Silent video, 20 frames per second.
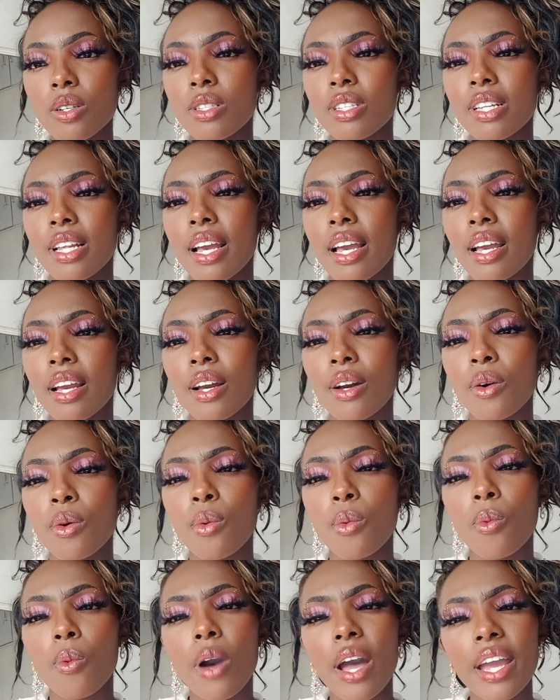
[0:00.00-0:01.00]
I was like,
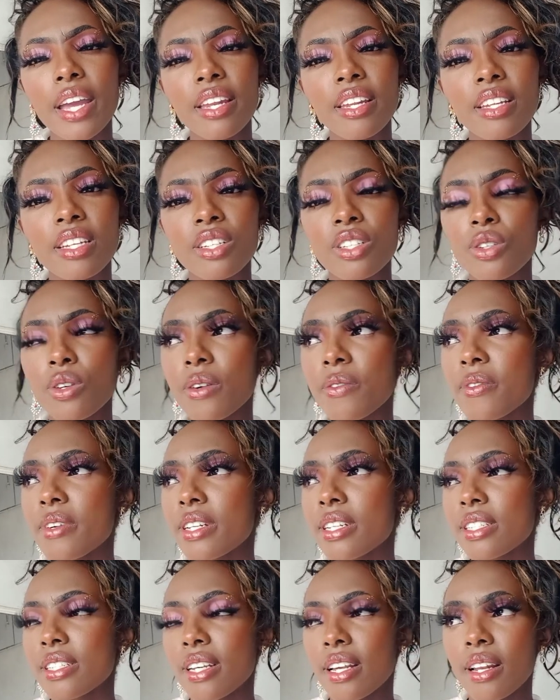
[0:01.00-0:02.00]
why didn't you
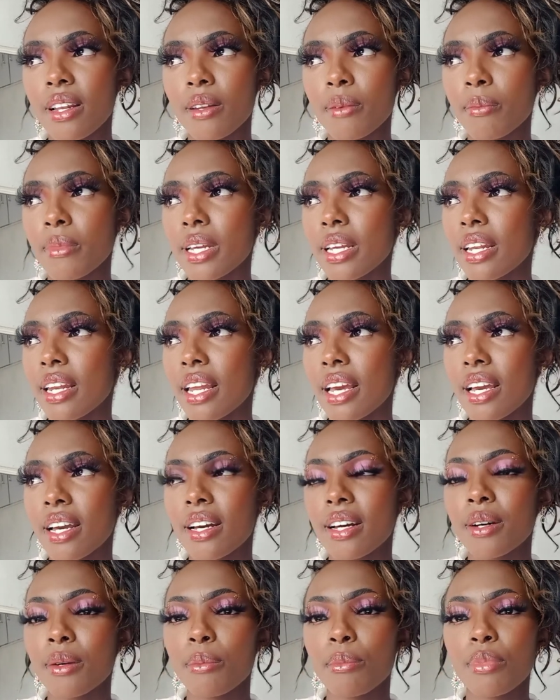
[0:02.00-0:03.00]
even tell me
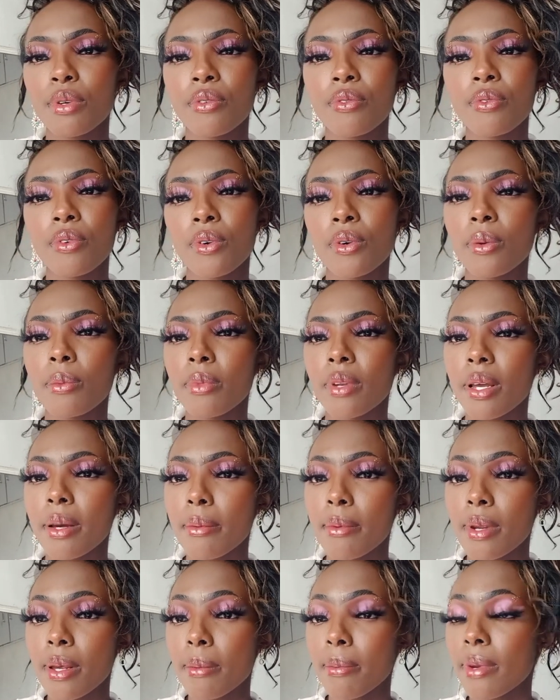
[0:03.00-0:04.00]
like before, blah
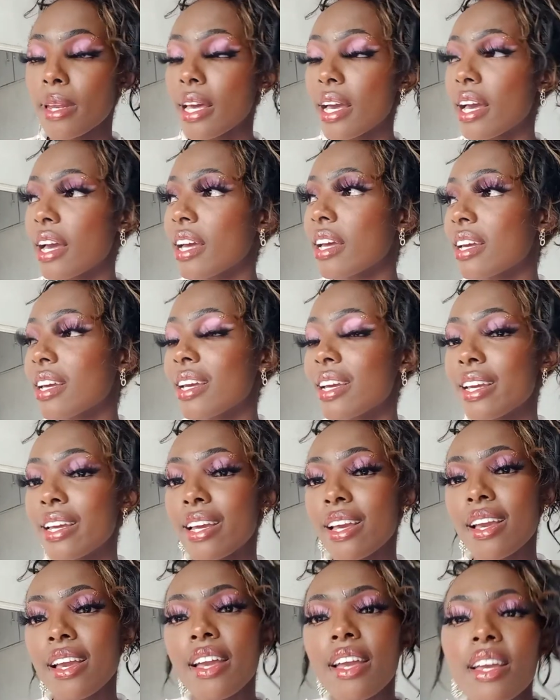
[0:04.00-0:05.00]
blah blah.
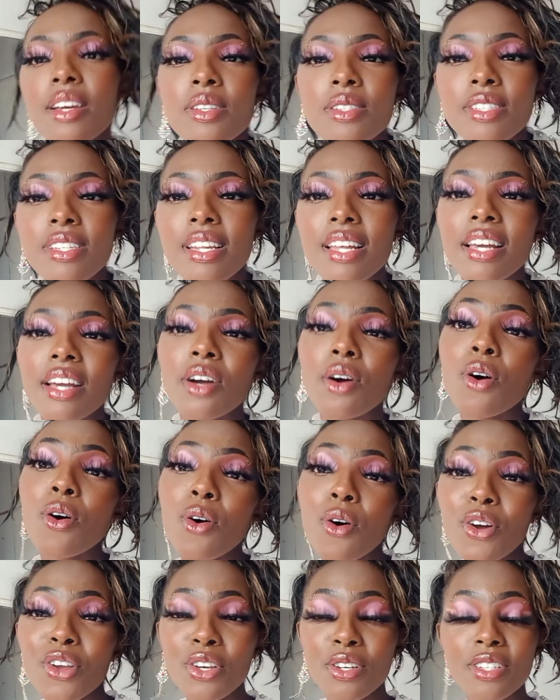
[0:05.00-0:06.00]
I was like,
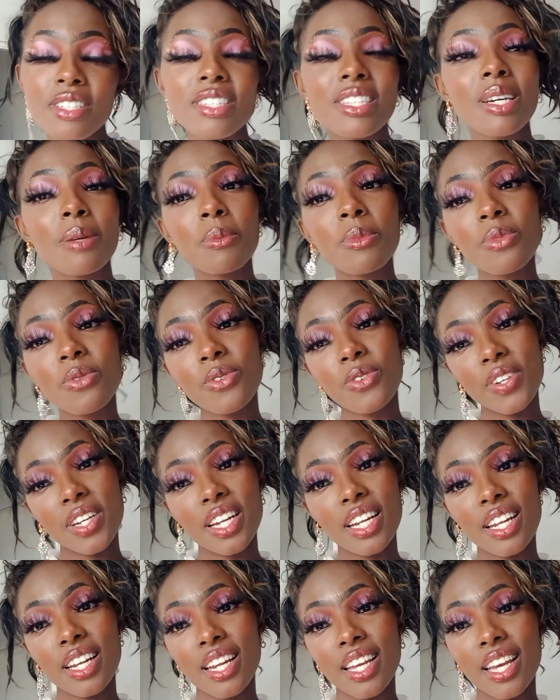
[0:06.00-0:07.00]
oh, you seem
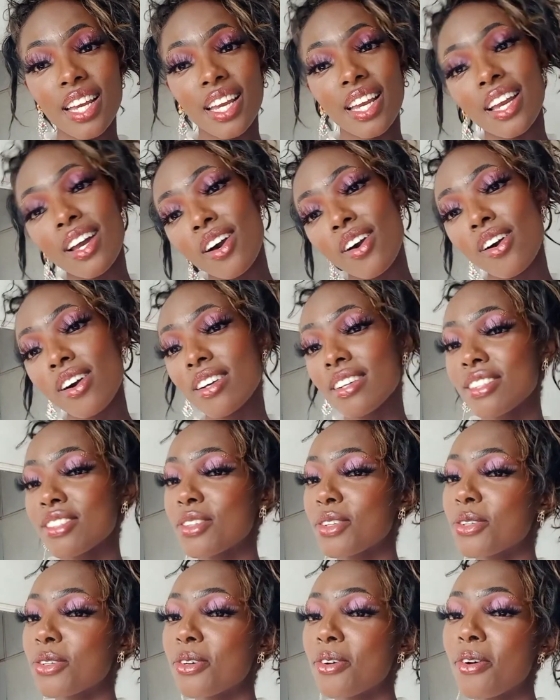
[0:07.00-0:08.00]
friendly. Oh,
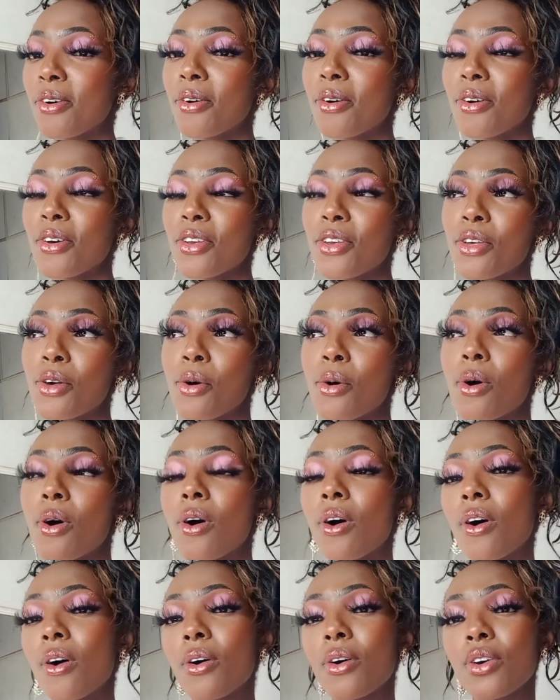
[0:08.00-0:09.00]
no, no,
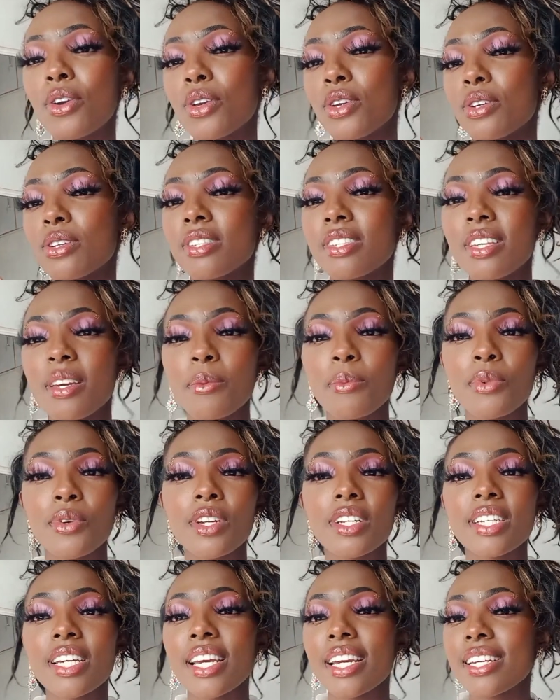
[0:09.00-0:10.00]
you seem
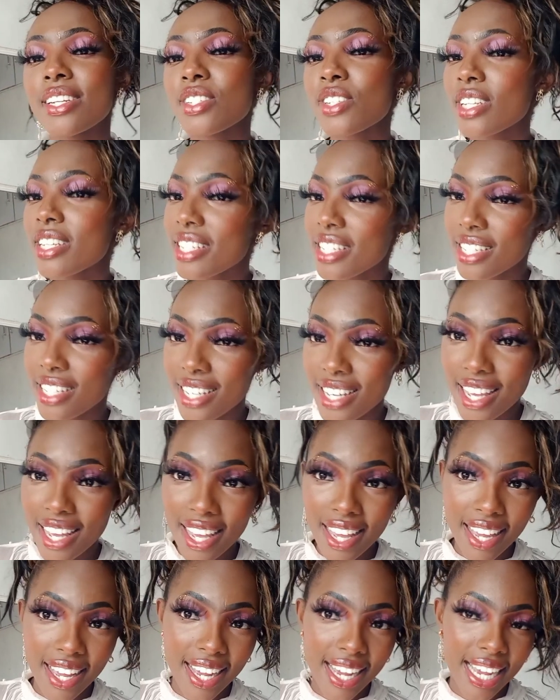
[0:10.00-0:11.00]
pretty
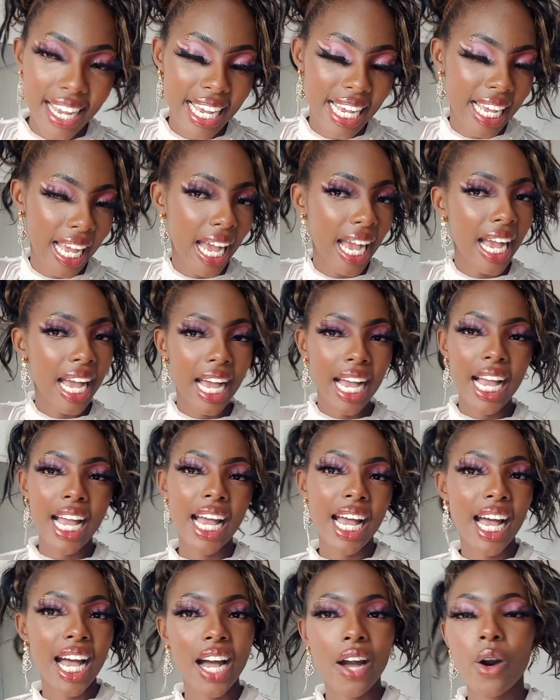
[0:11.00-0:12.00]
interesting. Gaga,
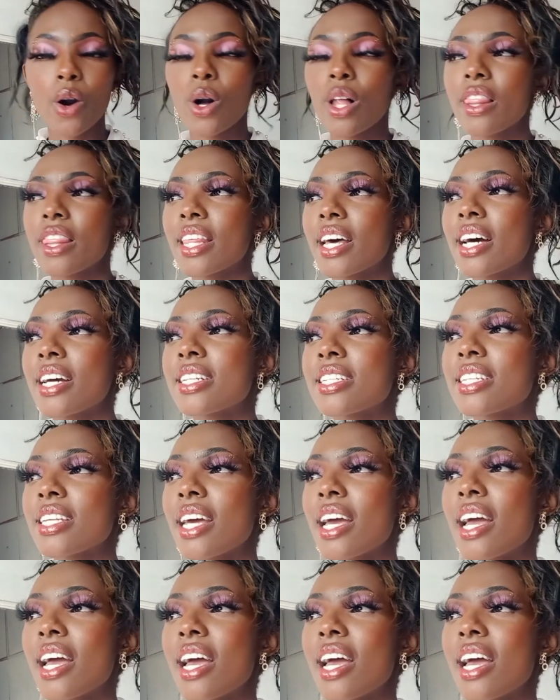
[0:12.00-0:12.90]
gaga, all that.